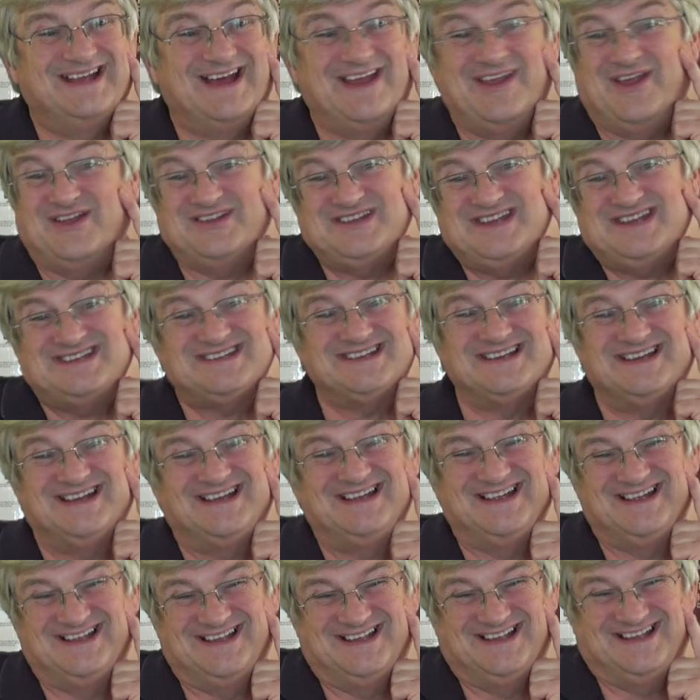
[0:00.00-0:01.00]
and I did.
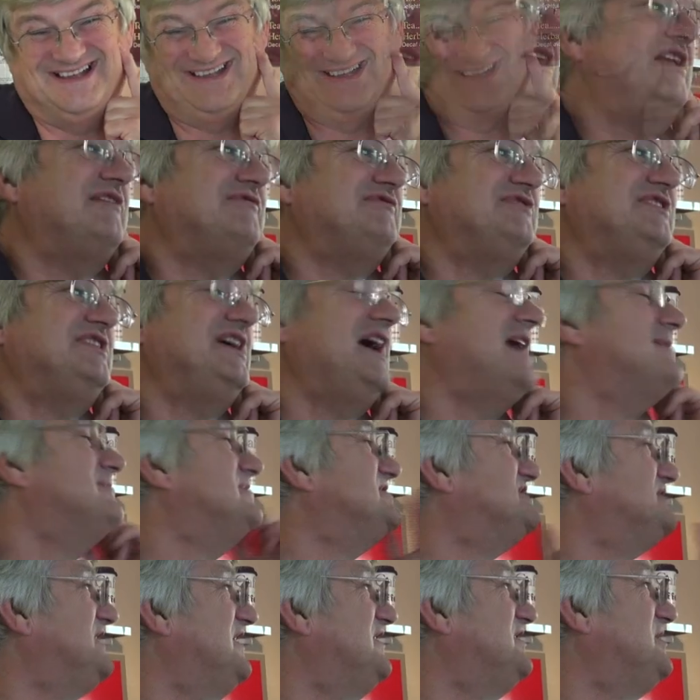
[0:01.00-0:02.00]
I love the
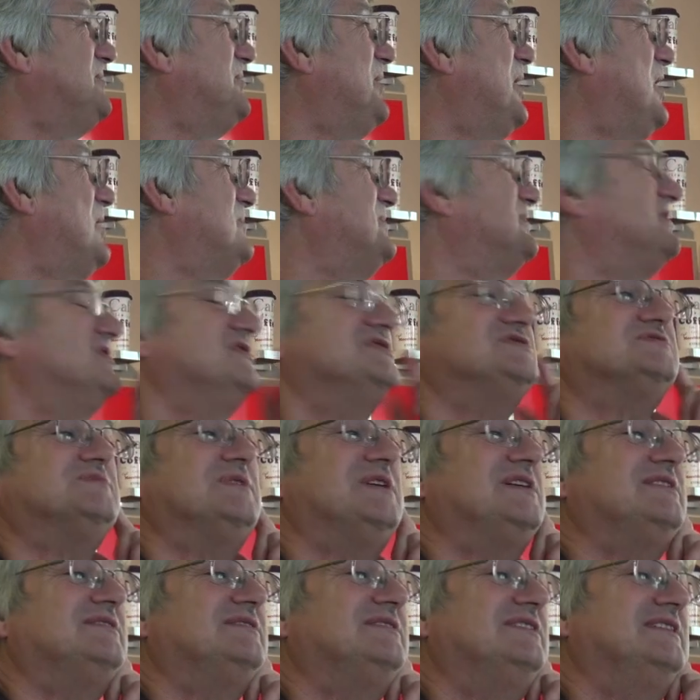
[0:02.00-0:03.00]
atmosphere of the Barbican as
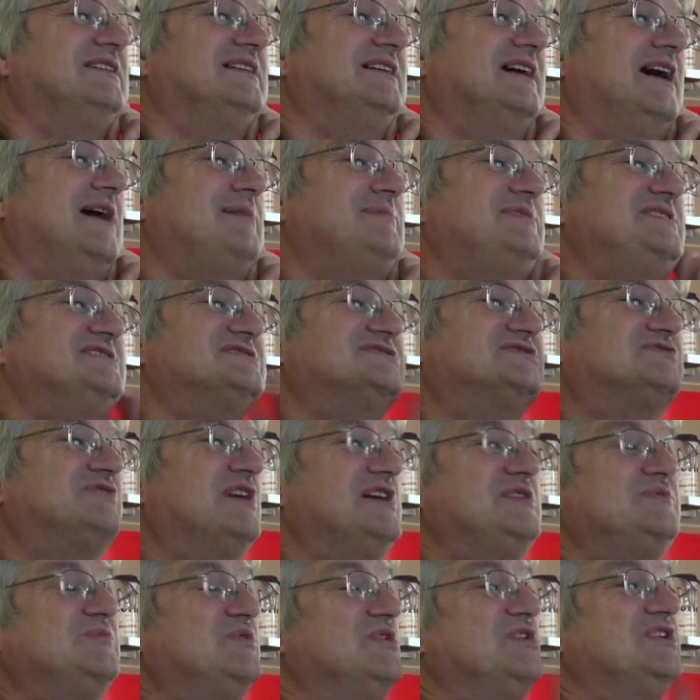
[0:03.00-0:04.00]
well. I mean, it's
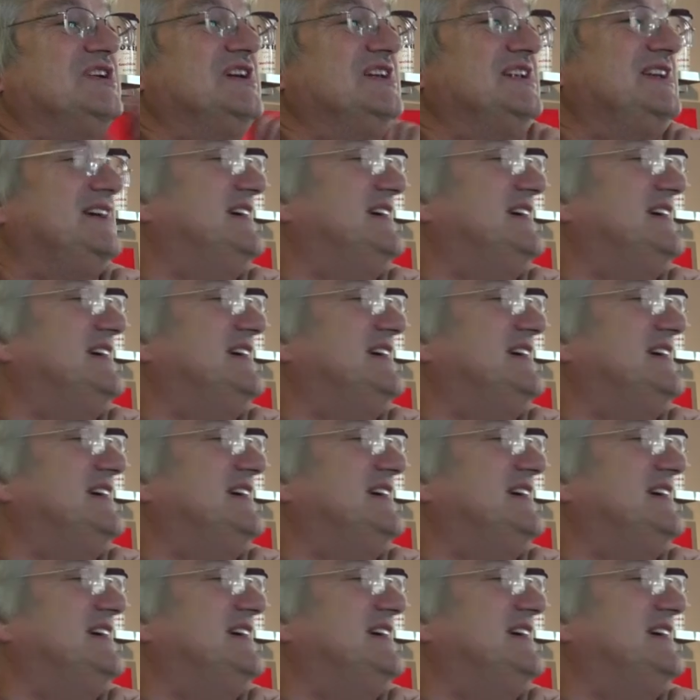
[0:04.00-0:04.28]
great working